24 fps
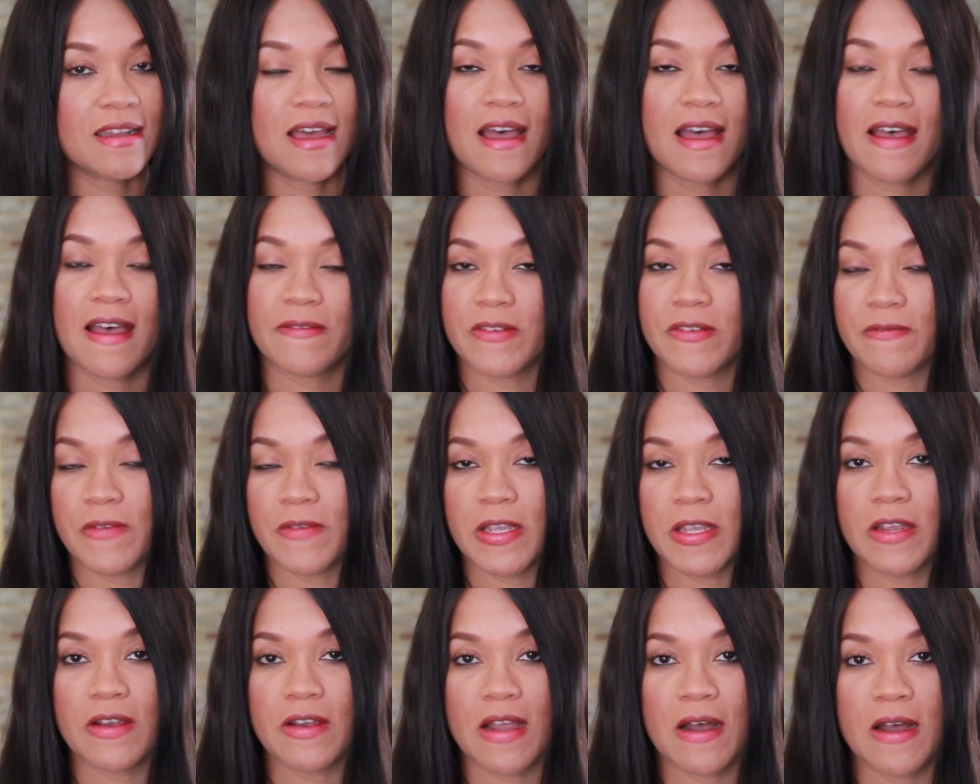I have to
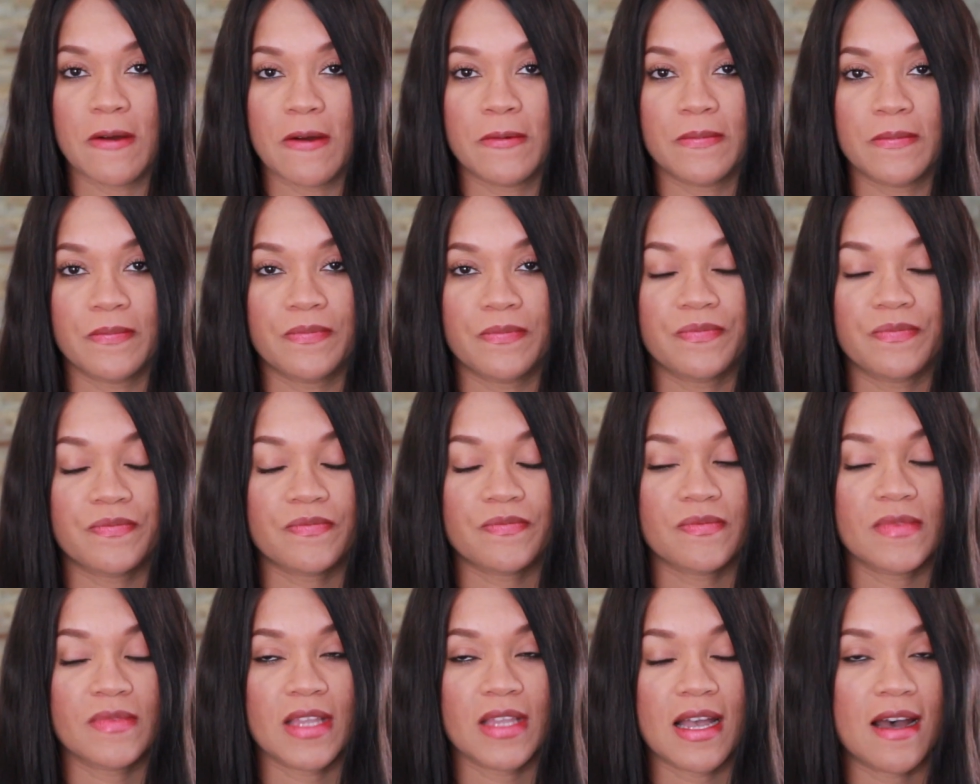figure out
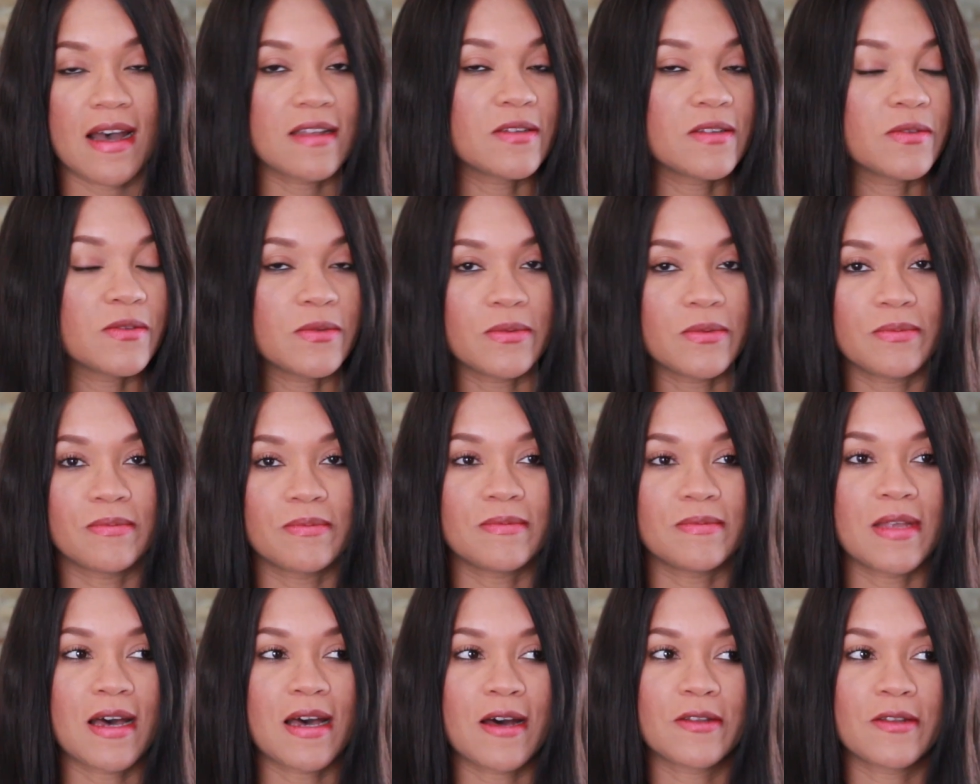how to
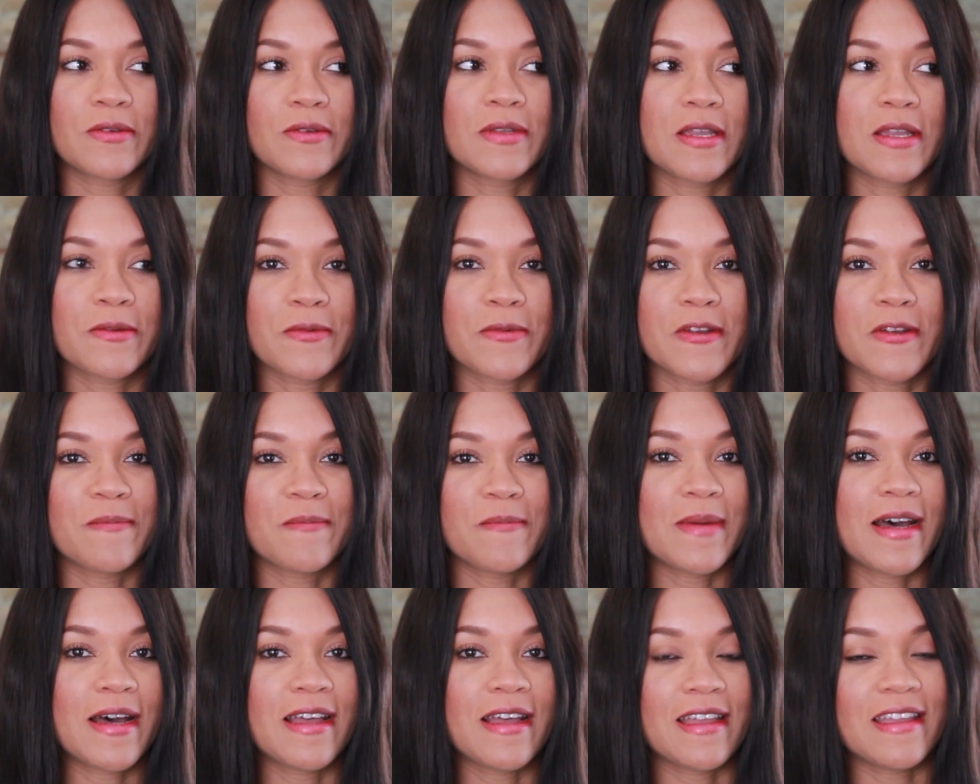get
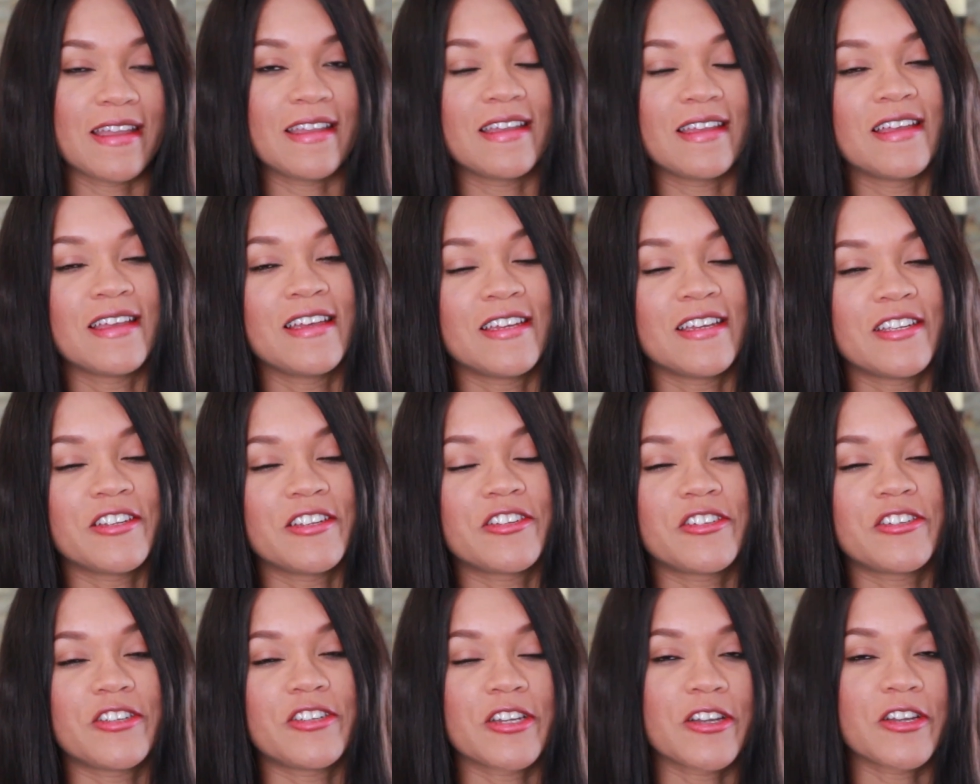my
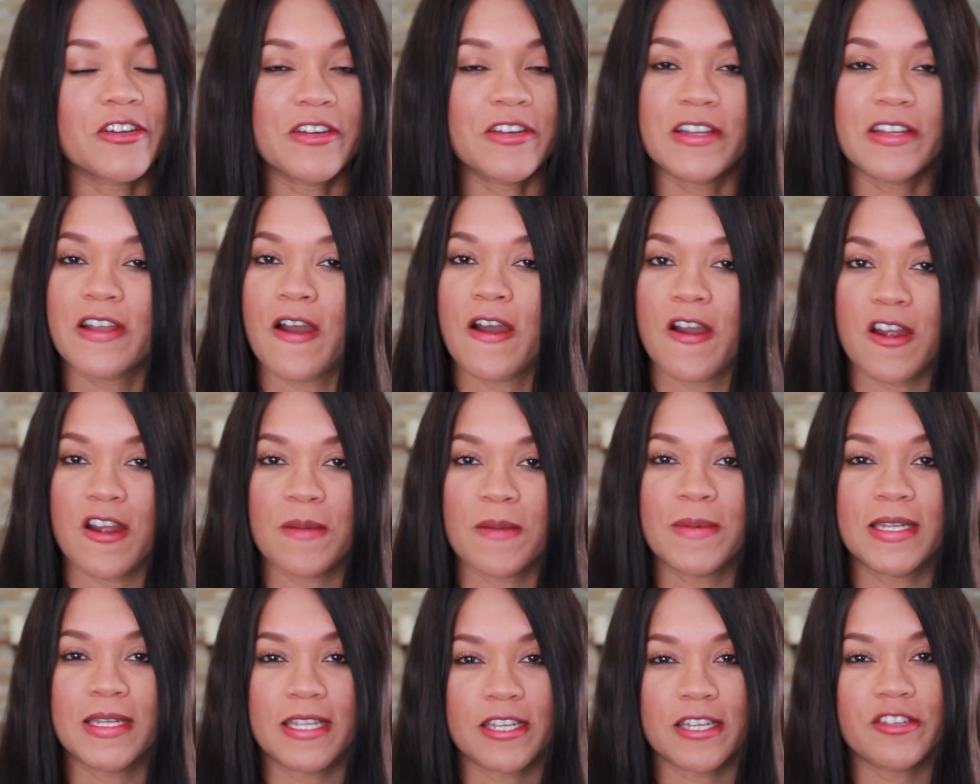sugar and
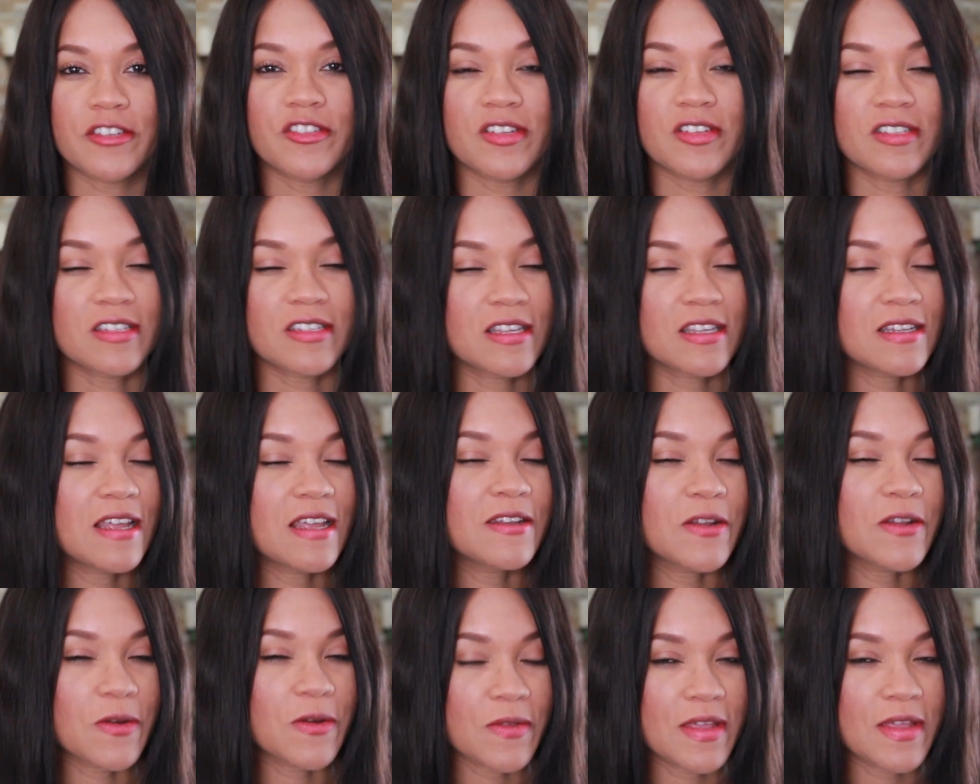carb addictions, because
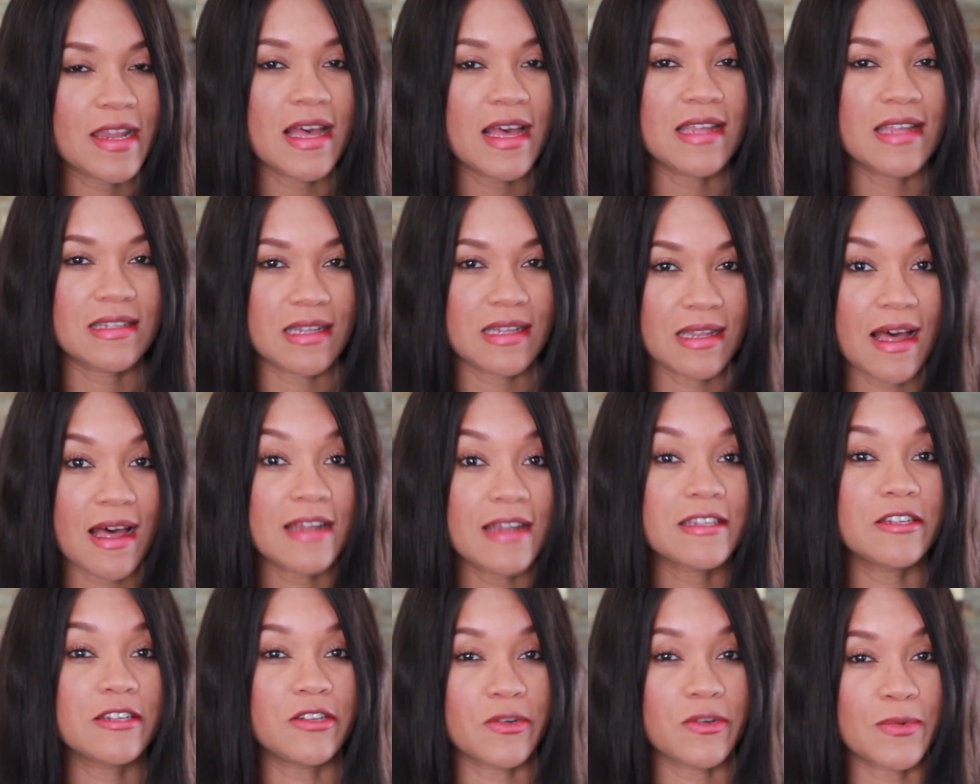I know that has a
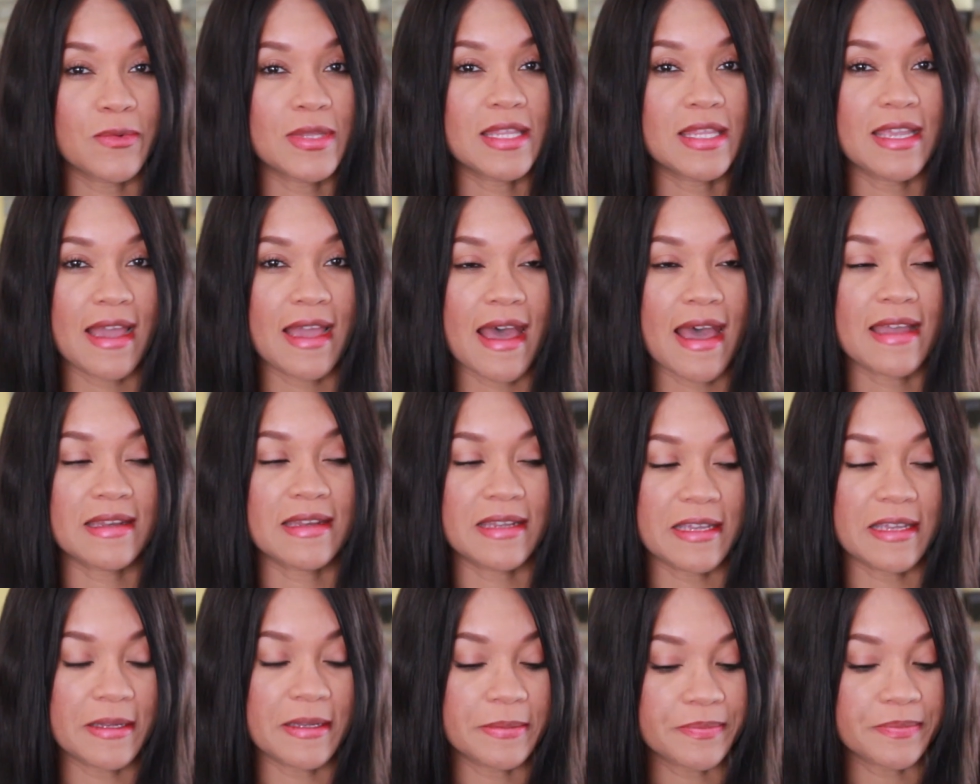lot to do with the
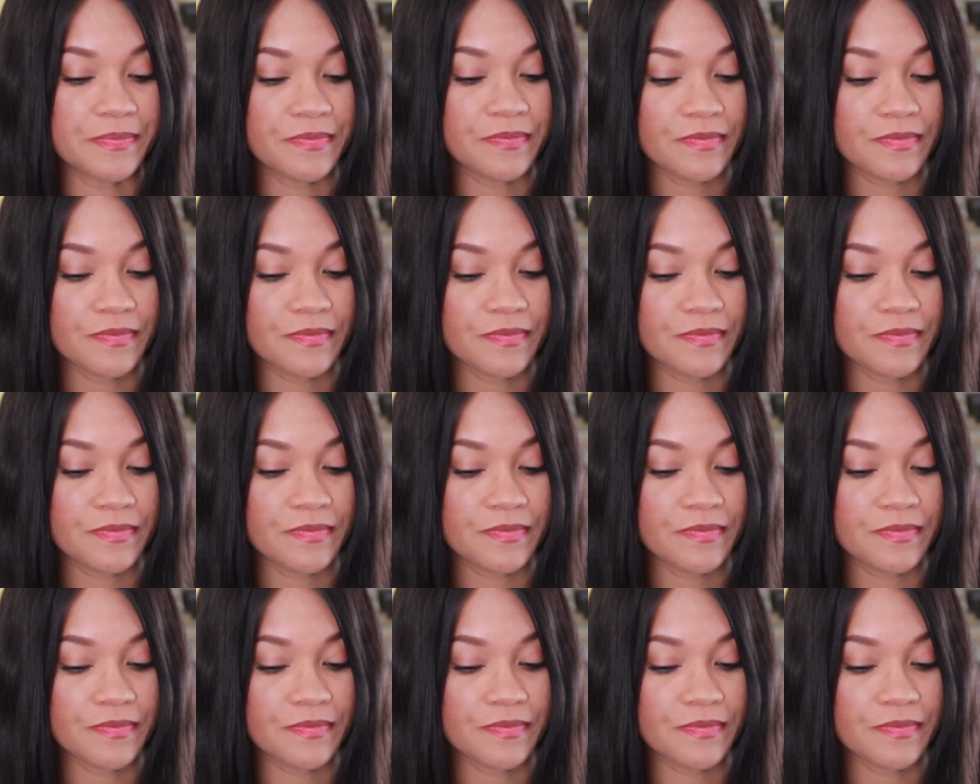acne.